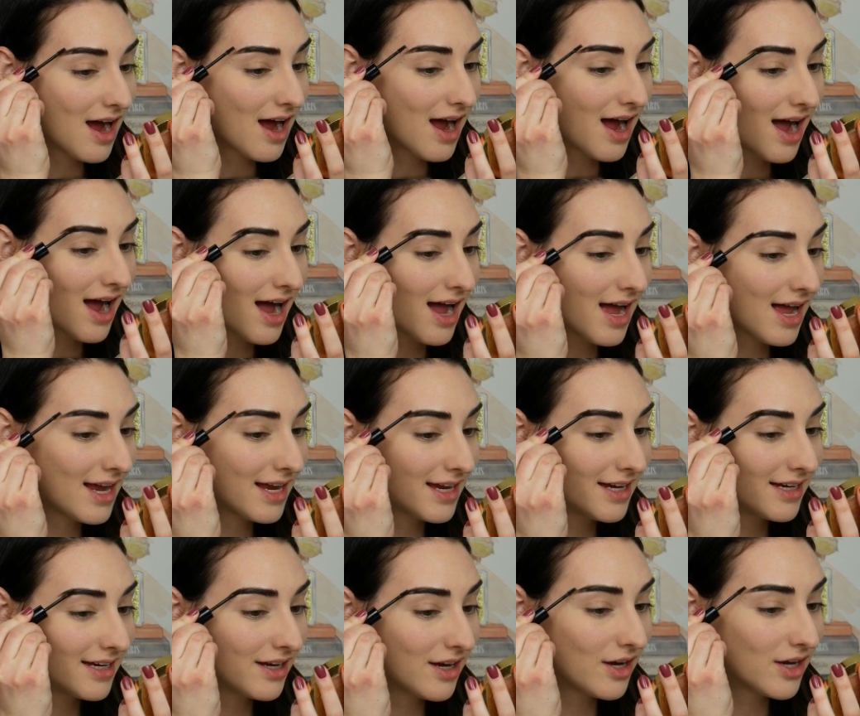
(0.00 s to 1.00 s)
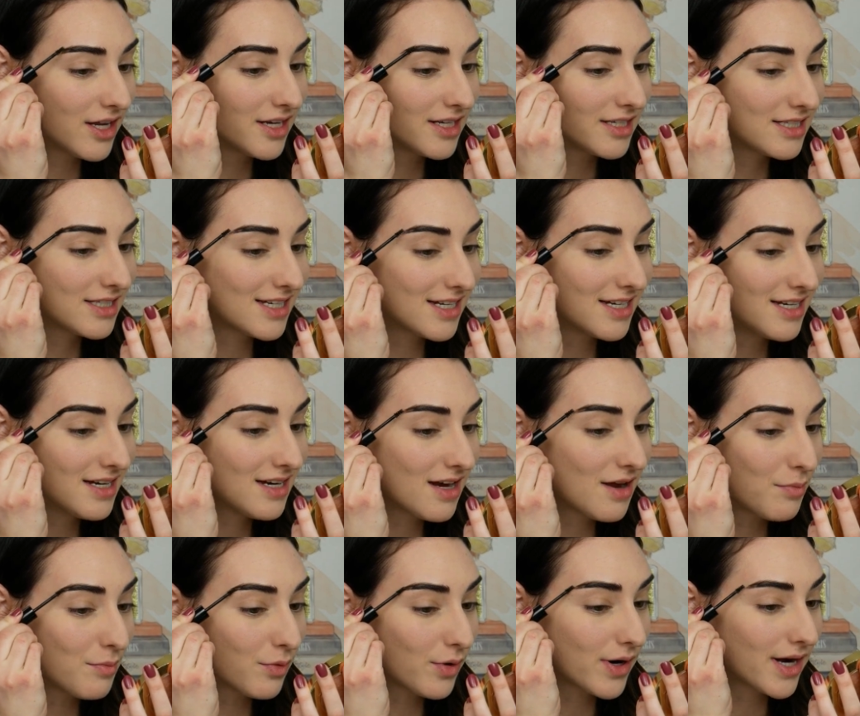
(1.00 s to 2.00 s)
I didn't
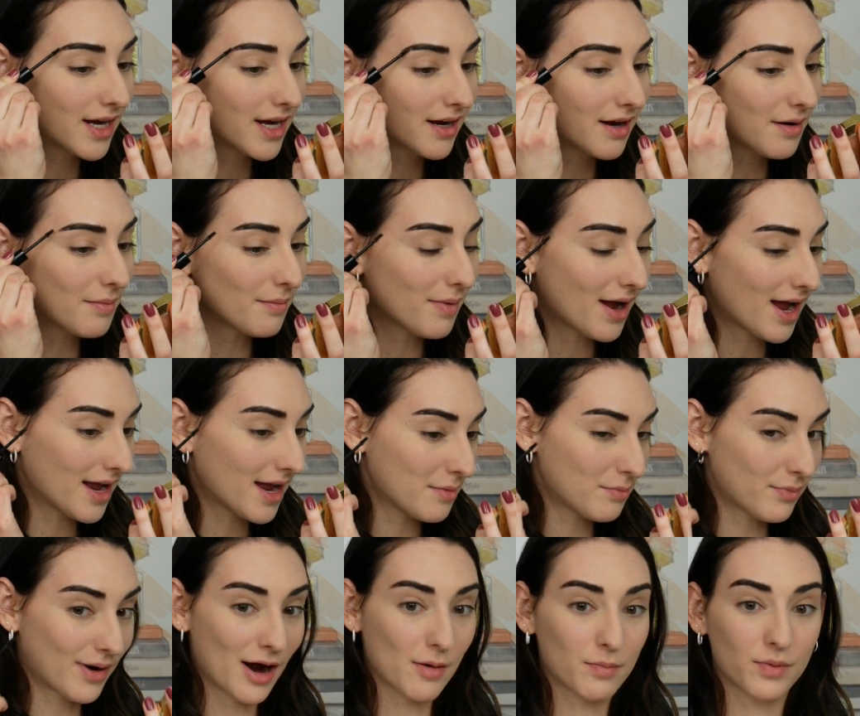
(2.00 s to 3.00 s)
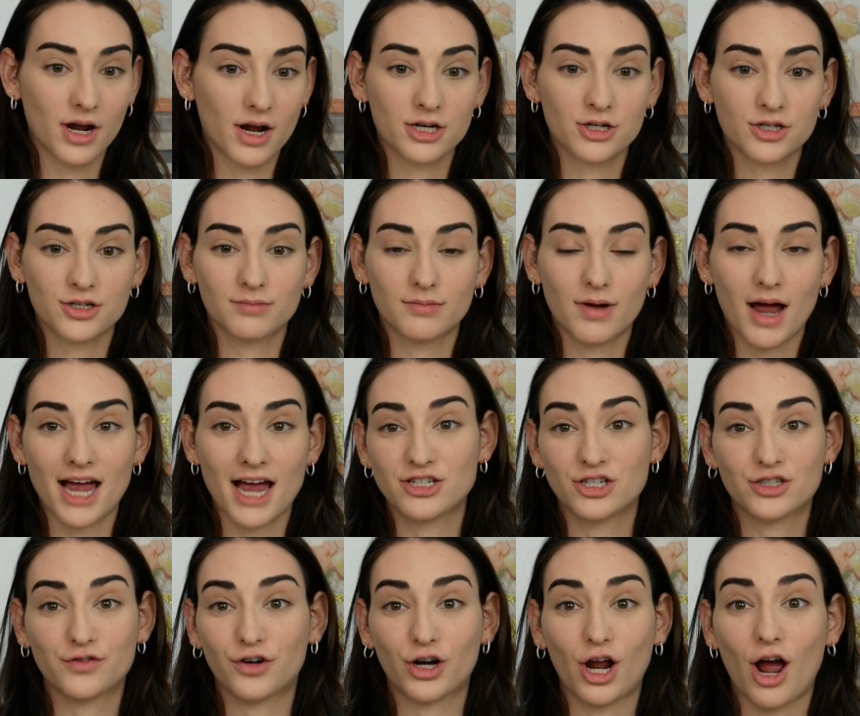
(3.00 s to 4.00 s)
bring my brow brush. I
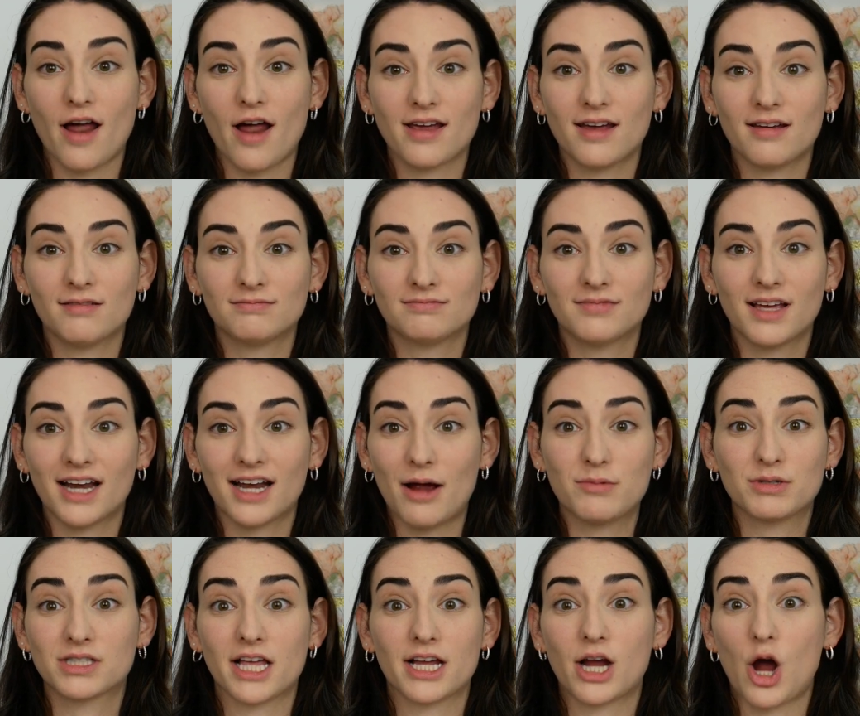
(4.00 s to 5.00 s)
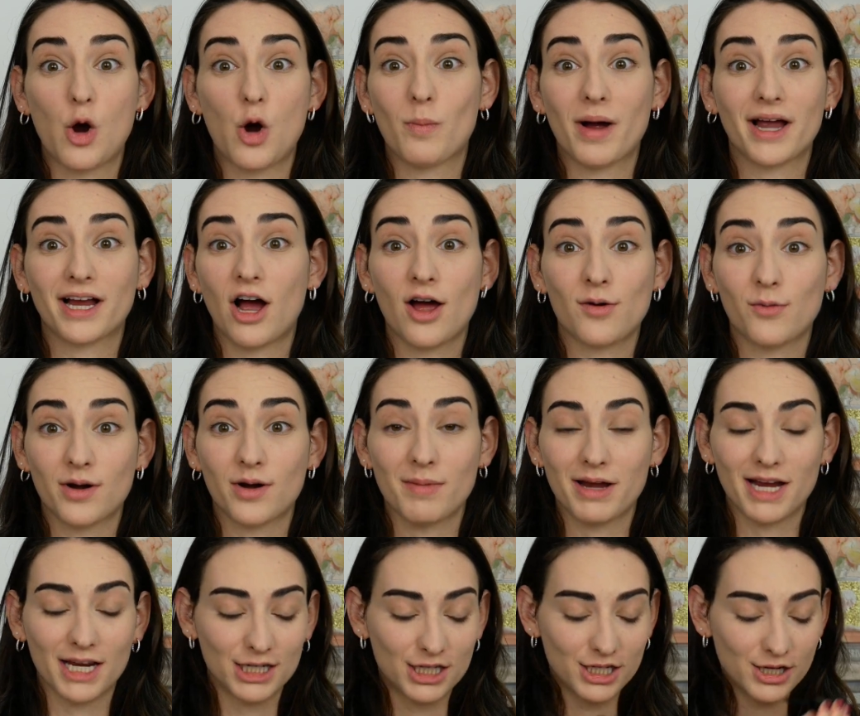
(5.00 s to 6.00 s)
just forgot it. And I was like, oh my God, what am
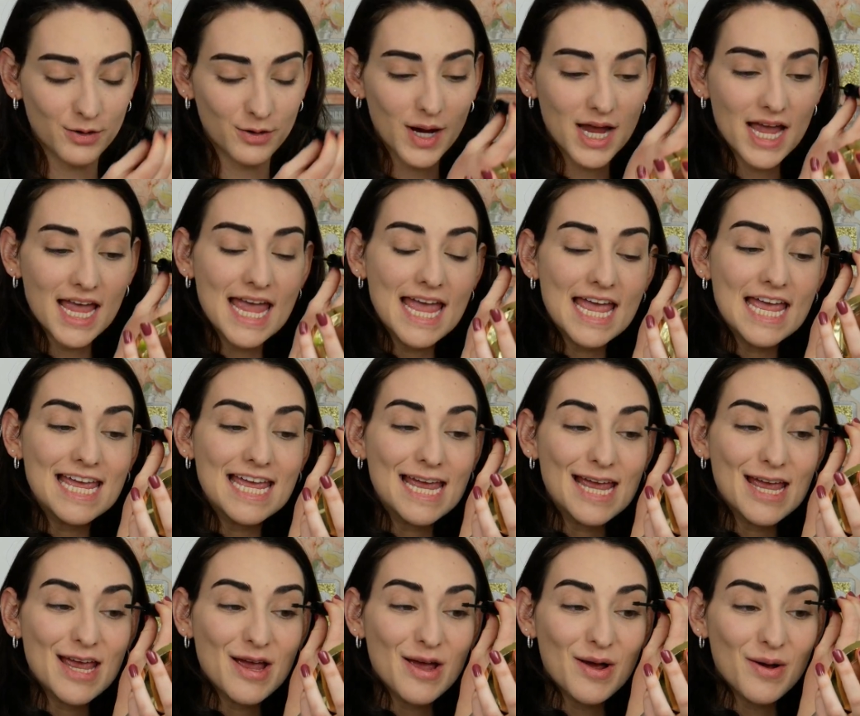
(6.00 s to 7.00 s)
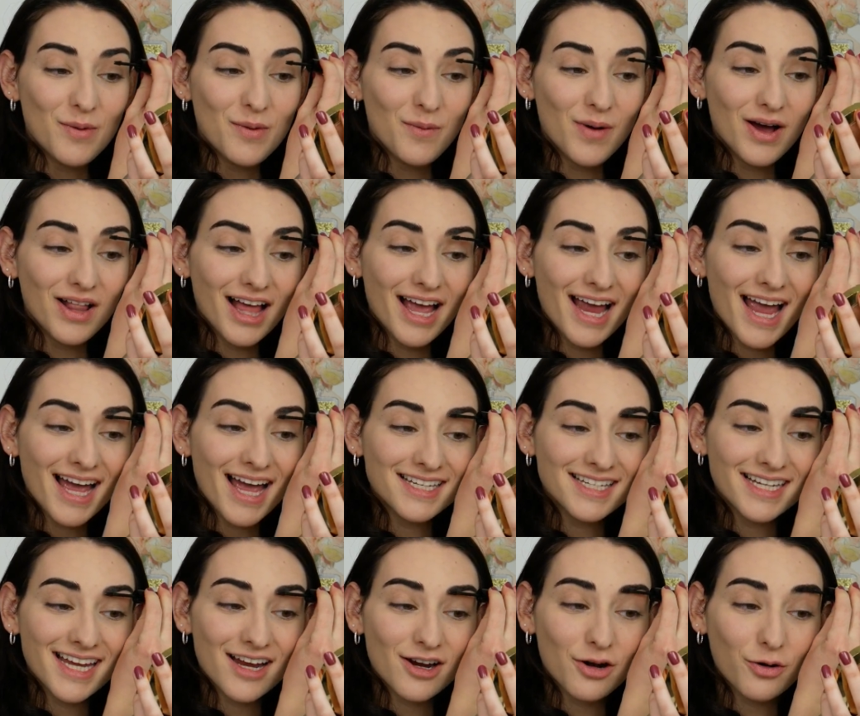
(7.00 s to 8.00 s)
I going to do? Well, I had
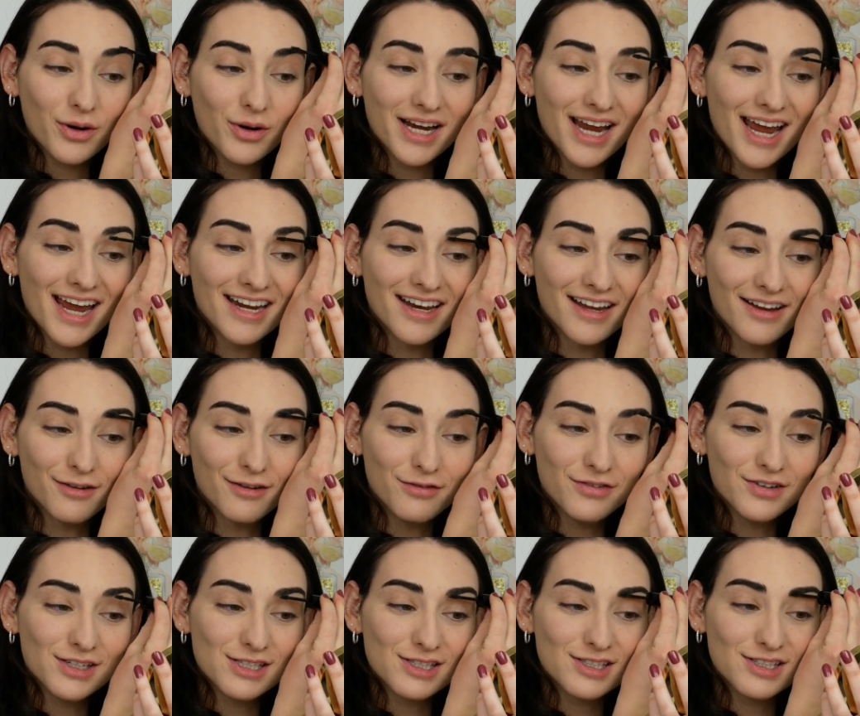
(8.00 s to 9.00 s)
to get creative.